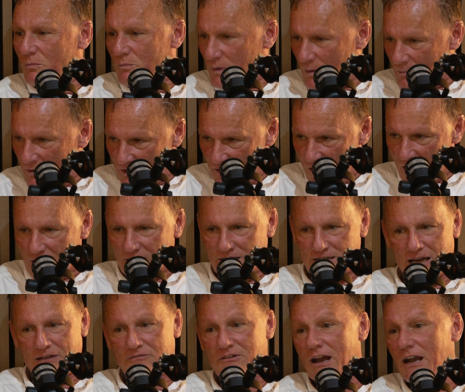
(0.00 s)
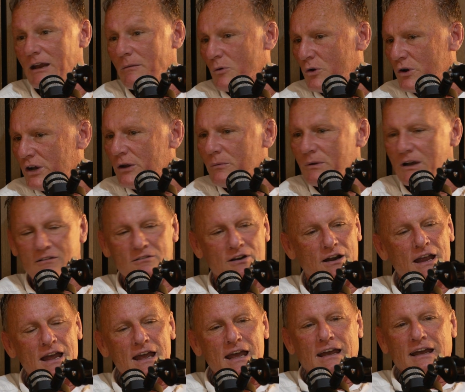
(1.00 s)
people not going to save you any money or
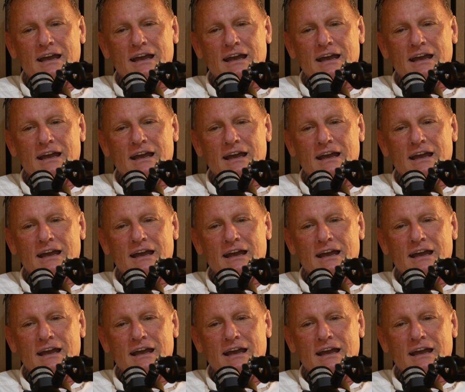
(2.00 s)
whatever.